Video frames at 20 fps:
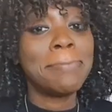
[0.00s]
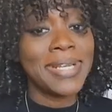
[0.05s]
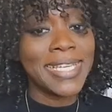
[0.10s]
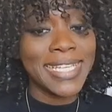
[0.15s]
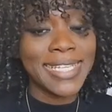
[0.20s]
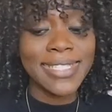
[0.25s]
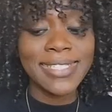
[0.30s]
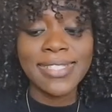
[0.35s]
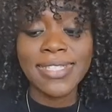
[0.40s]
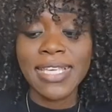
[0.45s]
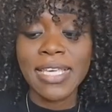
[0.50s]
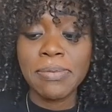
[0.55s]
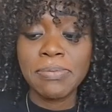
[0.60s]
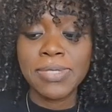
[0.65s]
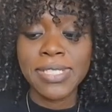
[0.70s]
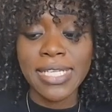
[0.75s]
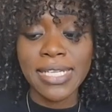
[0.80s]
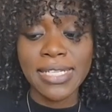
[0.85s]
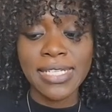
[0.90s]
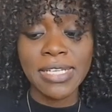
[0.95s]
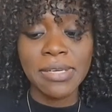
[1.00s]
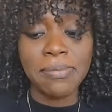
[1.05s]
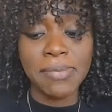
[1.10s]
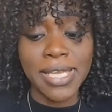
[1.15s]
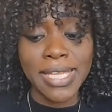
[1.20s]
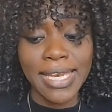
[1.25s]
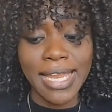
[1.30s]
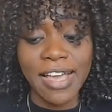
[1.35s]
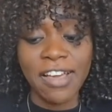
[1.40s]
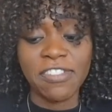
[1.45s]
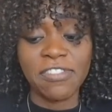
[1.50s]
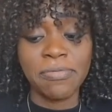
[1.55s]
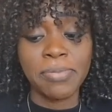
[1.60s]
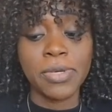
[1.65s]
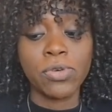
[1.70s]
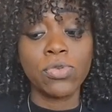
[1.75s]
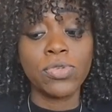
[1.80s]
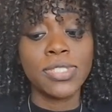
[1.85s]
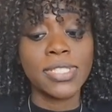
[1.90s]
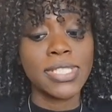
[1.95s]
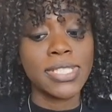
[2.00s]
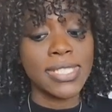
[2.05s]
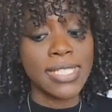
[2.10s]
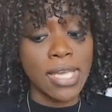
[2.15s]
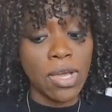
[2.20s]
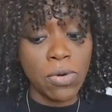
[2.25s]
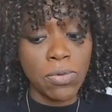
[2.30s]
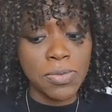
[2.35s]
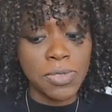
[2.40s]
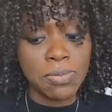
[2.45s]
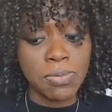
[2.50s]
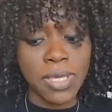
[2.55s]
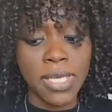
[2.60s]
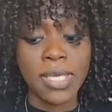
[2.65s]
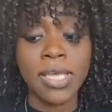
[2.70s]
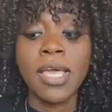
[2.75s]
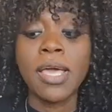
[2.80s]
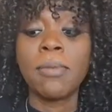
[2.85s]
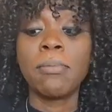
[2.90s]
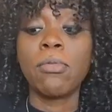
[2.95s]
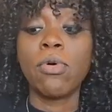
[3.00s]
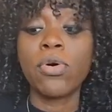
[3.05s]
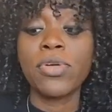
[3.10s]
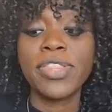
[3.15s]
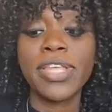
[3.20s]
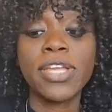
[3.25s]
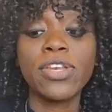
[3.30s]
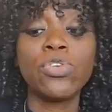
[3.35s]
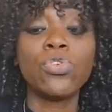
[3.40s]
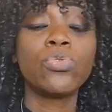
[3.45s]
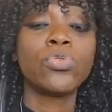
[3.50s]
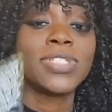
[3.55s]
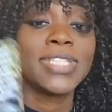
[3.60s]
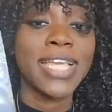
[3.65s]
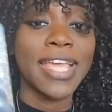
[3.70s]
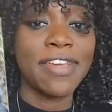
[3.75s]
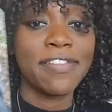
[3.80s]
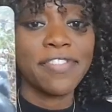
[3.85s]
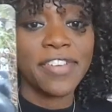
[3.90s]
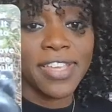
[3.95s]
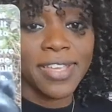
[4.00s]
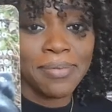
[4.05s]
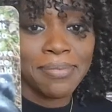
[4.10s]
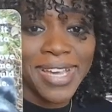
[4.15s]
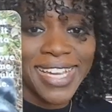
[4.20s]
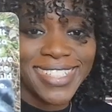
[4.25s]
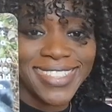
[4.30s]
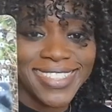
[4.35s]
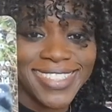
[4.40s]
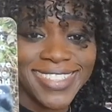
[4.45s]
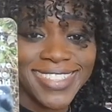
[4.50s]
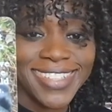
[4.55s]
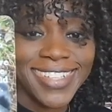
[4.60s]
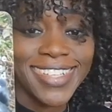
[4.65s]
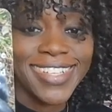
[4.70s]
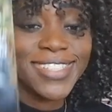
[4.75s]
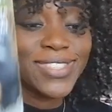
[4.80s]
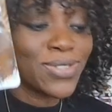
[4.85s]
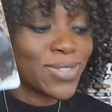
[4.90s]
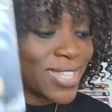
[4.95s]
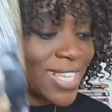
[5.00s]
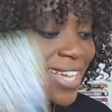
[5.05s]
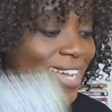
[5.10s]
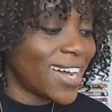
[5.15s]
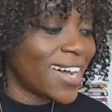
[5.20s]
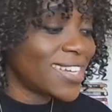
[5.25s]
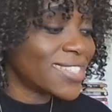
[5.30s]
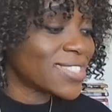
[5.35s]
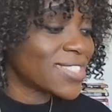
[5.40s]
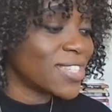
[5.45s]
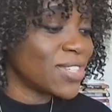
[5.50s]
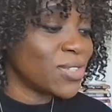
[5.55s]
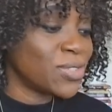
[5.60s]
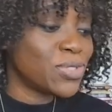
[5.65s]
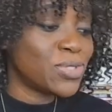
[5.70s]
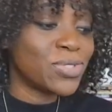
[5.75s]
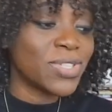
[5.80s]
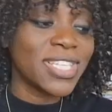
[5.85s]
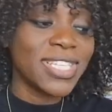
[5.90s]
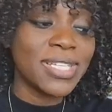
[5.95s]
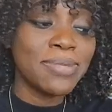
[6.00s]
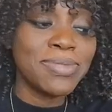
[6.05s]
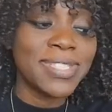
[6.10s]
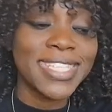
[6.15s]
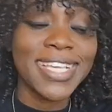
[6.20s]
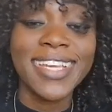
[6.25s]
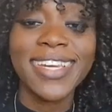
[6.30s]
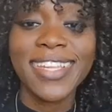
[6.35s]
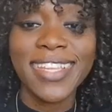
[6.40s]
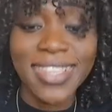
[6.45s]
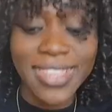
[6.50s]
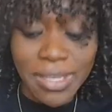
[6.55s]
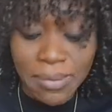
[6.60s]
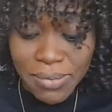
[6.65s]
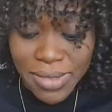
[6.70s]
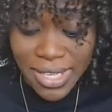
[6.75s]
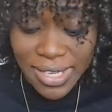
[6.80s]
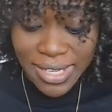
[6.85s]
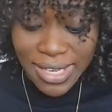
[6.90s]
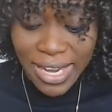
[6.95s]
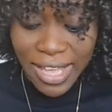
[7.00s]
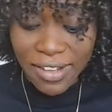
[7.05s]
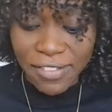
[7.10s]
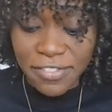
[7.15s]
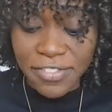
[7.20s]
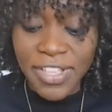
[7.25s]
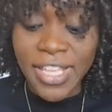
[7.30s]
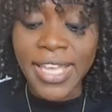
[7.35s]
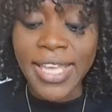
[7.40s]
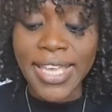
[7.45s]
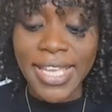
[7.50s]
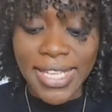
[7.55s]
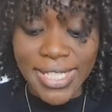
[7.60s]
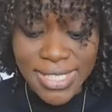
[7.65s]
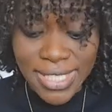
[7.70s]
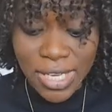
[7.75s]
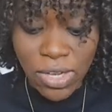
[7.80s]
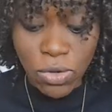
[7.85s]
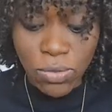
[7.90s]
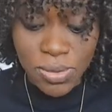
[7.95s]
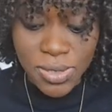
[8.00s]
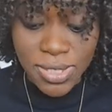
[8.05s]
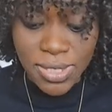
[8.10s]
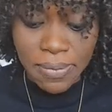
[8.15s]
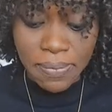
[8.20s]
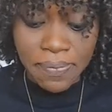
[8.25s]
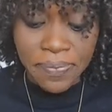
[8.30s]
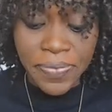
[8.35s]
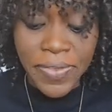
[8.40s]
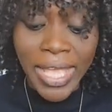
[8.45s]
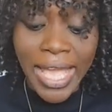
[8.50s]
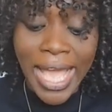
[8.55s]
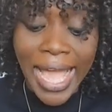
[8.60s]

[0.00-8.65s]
Please keep sending me love because it helps me more than you would ever imagine. So they are asking you to keep sending them that love. It helps them.